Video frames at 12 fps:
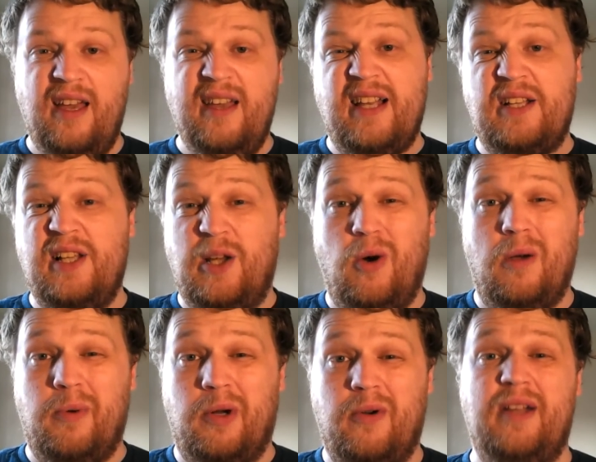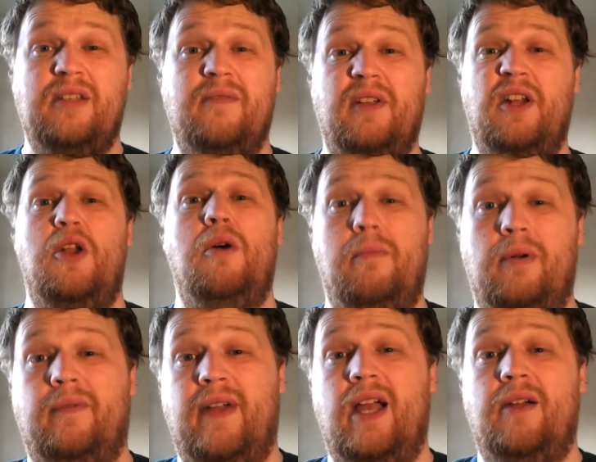He's actually quite progressive in a
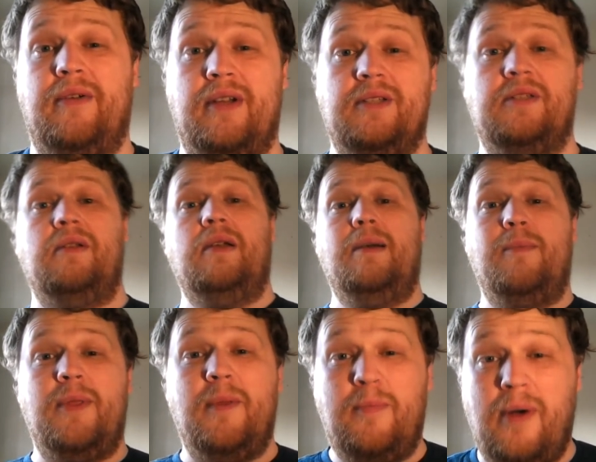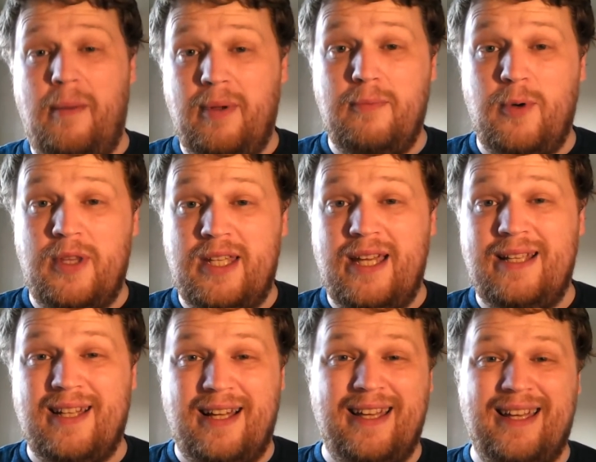number of areas, but the problem with
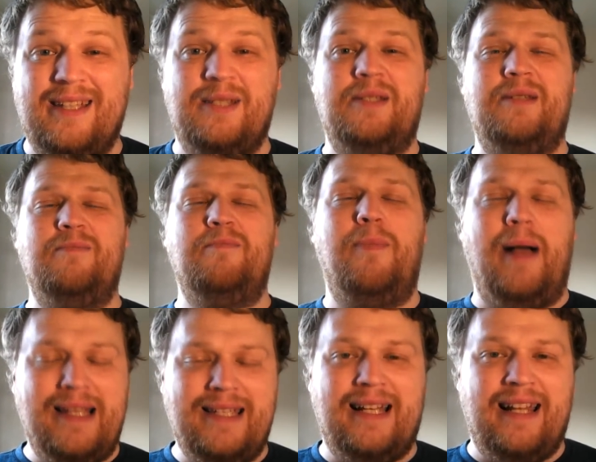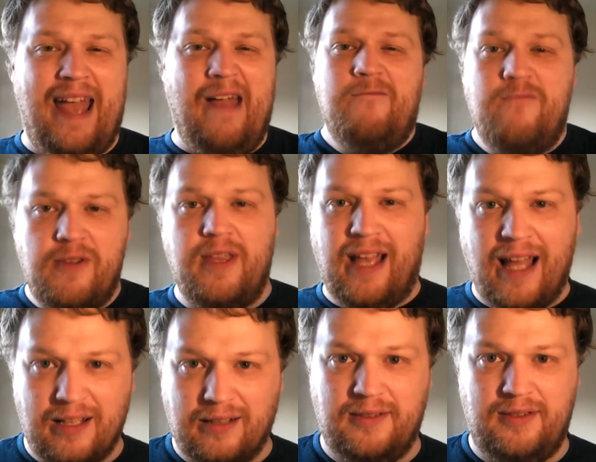TJ is basically everything
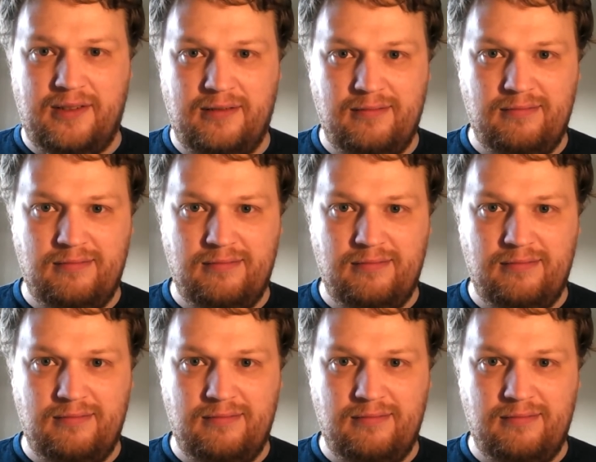else.